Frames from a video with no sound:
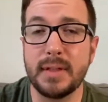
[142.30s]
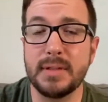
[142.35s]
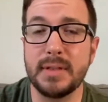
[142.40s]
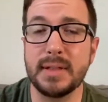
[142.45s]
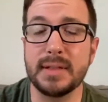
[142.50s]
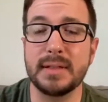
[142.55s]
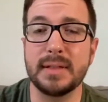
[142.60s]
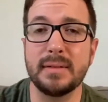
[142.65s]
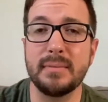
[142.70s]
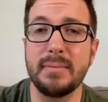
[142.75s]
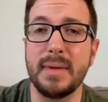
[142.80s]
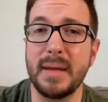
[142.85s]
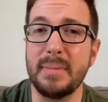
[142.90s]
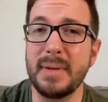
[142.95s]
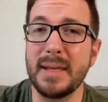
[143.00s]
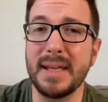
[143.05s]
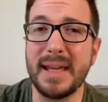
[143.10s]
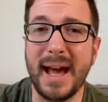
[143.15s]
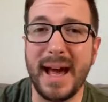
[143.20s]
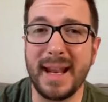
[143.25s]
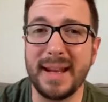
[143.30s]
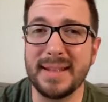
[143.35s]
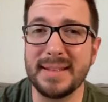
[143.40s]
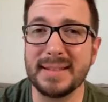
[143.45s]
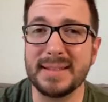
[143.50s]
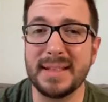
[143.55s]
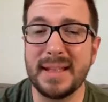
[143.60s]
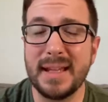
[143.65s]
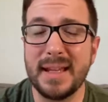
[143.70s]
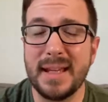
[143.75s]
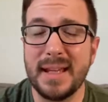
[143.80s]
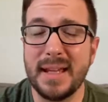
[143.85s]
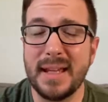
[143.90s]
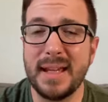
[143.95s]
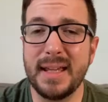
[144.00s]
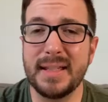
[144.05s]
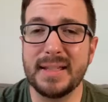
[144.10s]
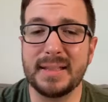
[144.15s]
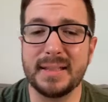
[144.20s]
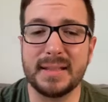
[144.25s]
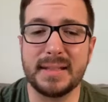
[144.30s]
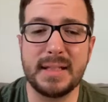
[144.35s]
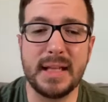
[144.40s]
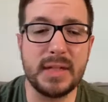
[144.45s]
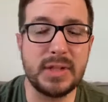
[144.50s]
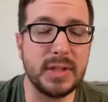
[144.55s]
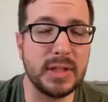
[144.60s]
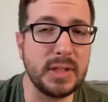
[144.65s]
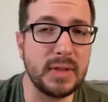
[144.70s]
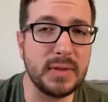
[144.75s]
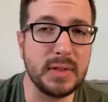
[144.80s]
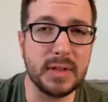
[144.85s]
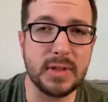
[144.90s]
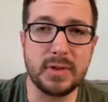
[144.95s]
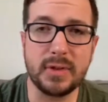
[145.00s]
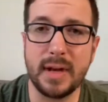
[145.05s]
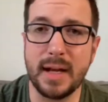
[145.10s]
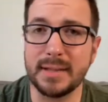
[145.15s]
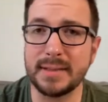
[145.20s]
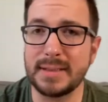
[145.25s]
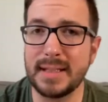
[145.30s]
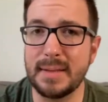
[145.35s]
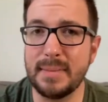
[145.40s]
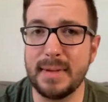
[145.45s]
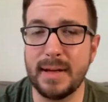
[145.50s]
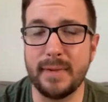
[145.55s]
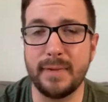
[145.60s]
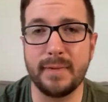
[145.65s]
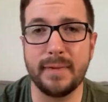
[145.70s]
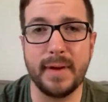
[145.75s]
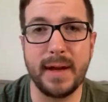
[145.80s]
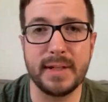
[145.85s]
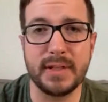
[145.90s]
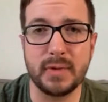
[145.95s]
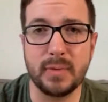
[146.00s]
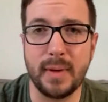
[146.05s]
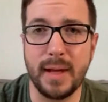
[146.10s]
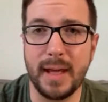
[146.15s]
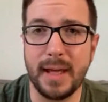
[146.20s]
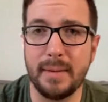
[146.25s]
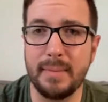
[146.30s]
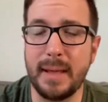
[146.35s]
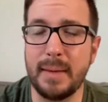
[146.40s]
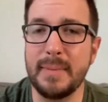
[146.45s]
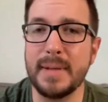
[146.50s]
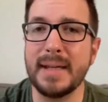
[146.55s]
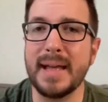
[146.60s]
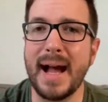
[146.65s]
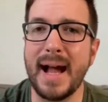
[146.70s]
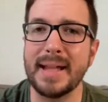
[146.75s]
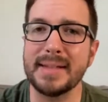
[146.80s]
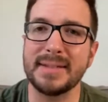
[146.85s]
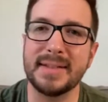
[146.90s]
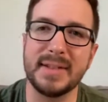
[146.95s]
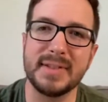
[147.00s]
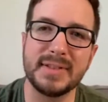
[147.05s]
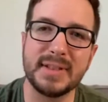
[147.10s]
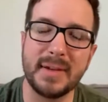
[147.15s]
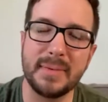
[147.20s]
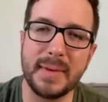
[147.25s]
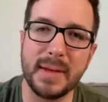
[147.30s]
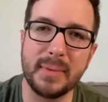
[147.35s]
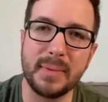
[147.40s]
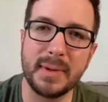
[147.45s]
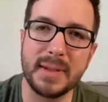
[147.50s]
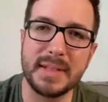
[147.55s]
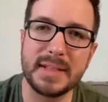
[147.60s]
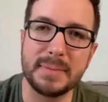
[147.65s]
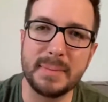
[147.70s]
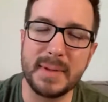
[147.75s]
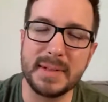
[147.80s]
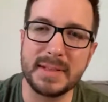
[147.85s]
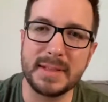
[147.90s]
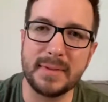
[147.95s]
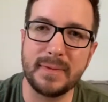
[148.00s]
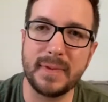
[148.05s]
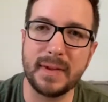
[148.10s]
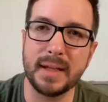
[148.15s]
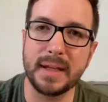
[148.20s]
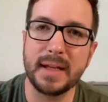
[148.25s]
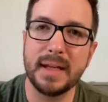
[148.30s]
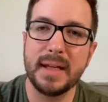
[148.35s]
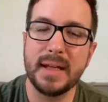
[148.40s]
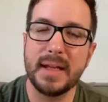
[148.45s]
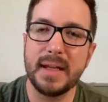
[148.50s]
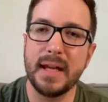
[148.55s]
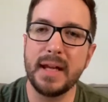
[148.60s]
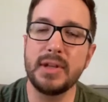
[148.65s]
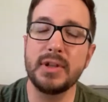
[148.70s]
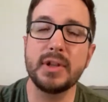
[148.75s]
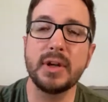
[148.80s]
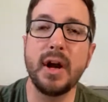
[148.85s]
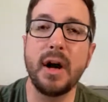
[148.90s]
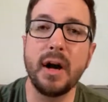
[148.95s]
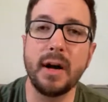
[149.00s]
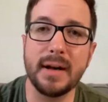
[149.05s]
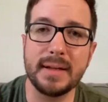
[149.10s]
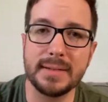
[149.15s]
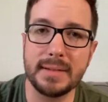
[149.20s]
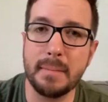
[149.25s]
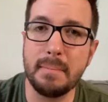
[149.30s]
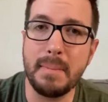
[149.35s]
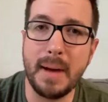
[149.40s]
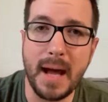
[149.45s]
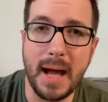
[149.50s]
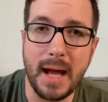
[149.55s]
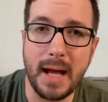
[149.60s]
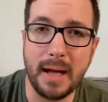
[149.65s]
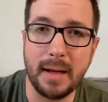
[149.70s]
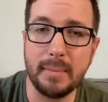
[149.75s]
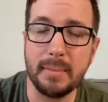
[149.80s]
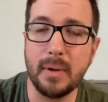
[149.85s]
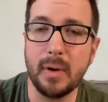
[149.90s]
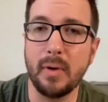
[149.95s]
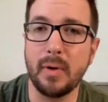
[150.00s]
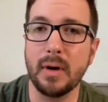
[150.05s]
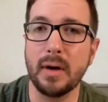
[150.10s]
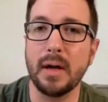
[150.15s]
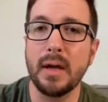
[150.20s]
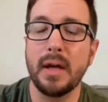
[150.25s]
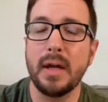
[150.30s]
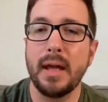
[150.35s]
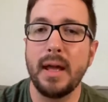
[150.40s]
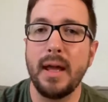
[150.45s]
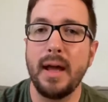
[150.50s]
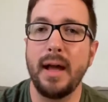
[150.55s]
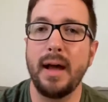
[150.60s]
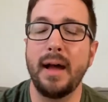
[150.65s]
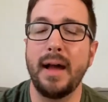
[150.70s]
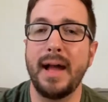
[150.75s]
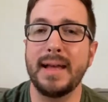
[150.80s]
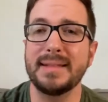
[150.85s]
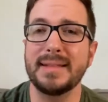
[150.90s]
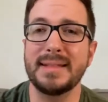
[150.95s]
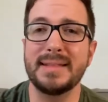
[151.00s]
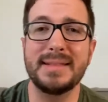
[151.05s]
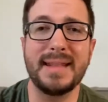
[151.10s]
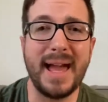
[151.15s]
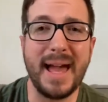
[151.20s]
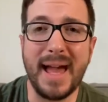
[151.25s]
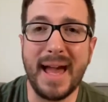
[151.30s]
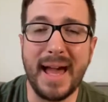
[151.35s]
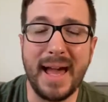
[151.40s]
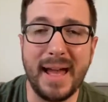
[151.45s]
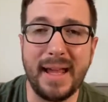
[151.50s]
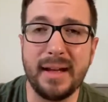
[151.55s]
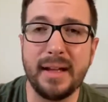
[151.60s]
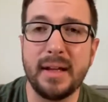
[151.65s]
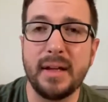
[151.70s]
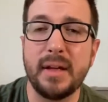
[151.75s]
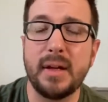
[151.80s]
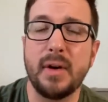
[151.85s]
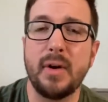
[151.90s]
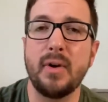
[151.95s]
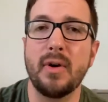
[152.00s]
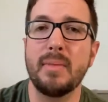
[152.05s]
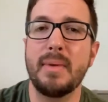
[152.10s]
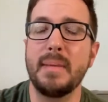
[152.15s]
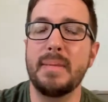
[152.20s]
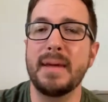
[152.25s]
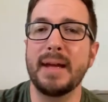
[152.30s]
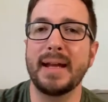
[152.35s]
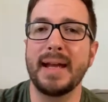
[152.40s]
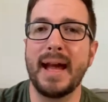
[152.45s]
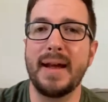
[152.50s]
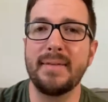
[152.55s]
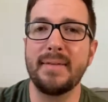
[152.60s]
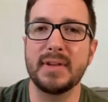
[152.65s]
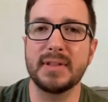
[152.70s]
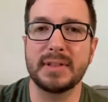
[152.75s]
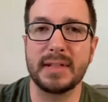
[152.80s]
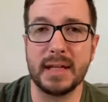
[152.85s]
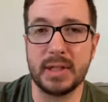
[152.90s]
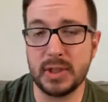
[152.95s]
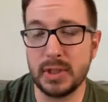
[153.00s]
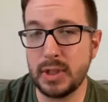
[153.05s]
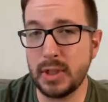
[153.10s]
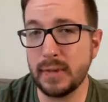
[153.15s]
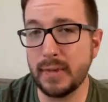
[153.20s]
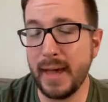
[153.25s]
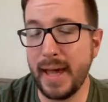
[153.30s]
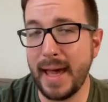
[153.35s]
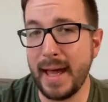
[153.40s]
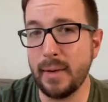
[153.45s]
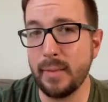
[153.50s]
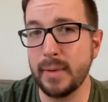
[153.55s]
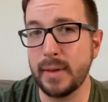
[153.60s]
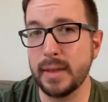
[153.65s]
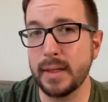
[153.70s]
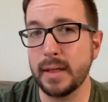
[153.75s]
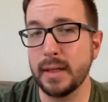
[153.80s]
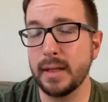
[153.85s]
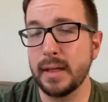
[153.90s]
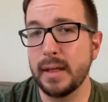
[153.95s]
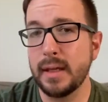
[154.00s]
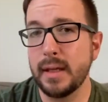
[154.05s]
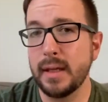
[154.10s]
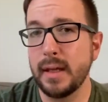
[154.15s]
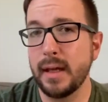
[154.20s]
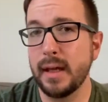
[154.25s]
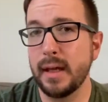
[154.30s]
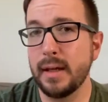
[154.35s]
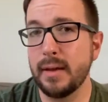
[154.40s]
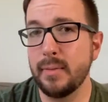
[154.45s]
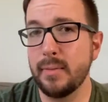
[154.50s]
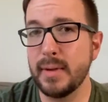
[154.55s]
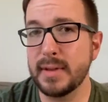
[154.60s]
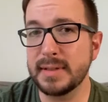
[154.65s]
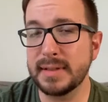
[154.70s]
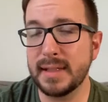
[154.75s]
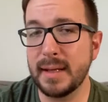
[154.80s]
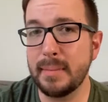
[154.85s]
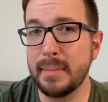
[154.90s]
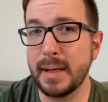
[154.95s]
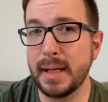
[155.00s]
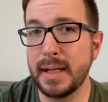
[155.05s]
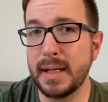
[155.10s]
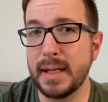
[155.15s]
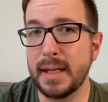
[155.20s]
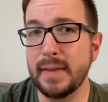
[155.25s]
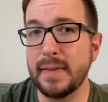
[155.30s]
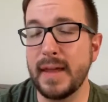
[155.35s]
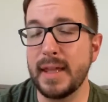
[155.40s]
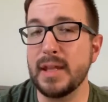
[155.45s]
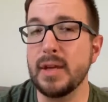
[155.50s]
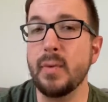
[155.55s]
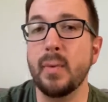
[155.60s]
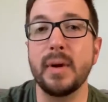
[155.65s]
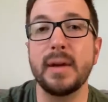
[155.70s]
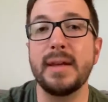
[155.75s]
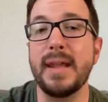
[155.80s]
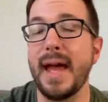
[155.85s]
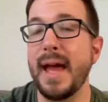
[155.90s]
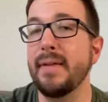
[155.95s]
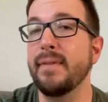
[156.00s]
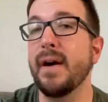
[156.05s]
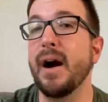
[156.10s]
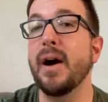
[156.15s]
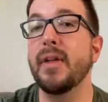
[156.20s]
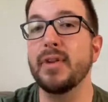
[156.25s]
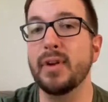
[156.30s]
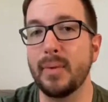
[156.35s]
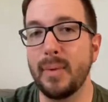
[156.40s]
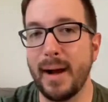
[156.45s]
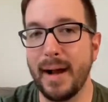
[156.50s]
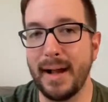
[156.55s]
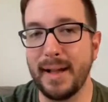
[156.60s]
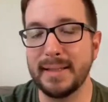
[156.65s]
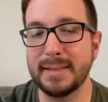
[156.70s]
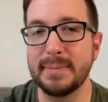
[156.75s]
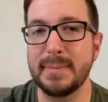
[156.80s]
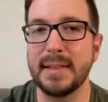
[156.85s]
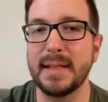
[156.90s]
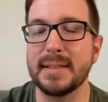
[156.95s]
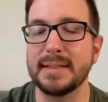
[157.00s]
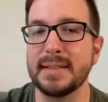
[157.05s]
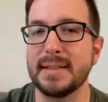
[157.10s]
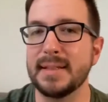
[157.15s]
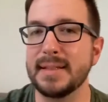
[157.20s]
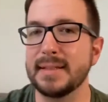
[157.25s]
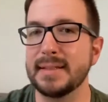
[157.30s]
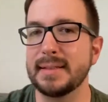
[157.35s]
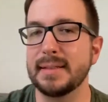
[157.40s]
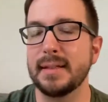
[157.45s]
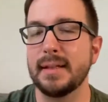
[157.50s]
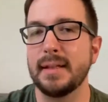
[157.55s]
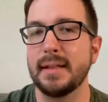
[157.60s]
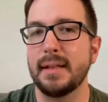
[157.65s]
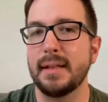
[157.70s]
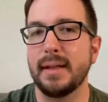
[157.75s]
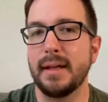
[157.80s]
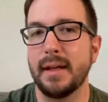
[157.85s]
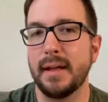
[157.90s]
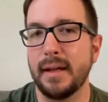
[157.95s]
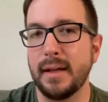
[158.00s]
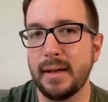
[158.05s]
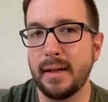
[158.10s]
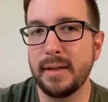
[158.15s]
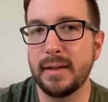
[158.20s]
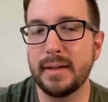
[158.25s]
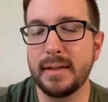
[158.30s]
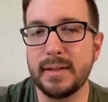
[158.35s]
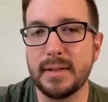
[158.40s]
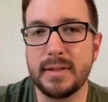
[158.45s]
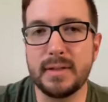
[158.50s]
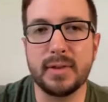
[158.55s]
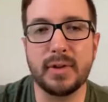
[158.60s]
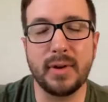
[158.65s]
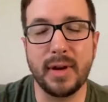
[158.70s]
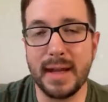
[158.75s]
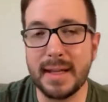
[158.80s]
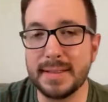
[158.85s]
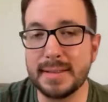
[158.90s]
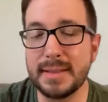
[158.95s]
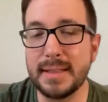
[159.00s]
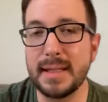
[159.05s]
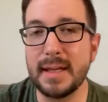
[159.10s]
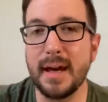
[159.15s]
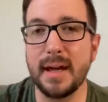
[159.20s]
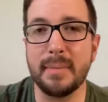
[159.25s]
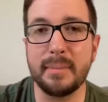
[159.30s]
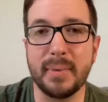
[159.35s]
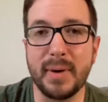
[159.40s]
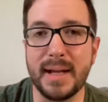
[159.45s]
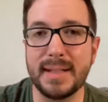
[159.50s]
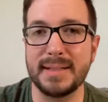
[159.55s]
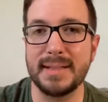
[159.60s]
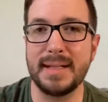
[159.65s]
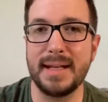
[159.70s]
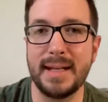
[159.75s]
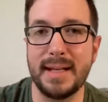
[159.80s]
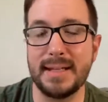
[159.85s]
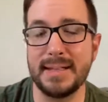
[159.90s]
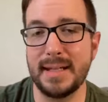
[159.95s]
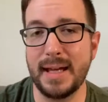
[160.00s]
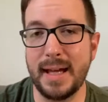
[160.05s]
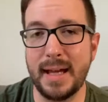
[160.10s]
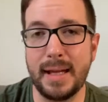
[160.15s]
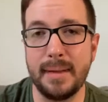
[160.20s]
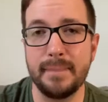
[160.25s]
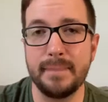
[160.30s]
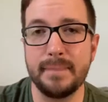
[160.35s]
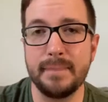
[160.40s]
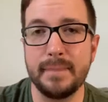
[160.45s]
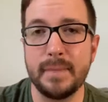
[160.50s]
Just maybe God is is teaching you to trust Him in a fresh way. Maybe God's done something really specific in your heart as a mom or uh, as a dad, or maybe a conversation you've had with a um, with somebody that you wouldn't have otherwise because of this uh, crazy, unprecedented time.